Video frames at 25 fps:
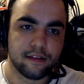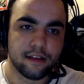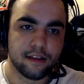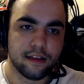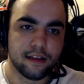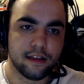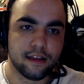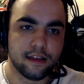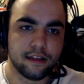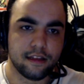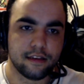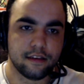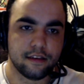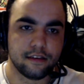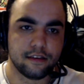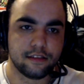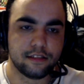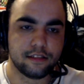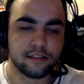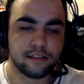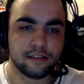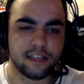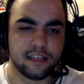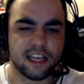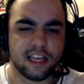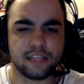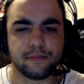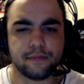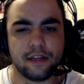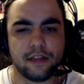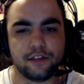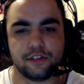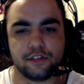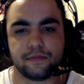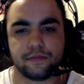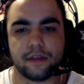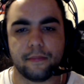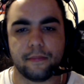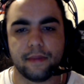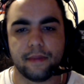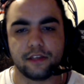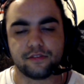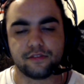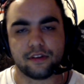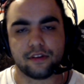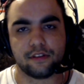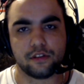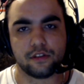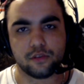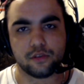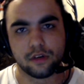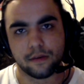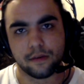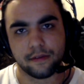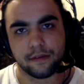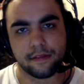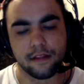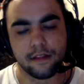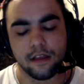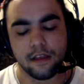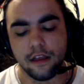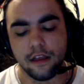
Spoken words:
And yeah, it's mainly just like based around the tournament.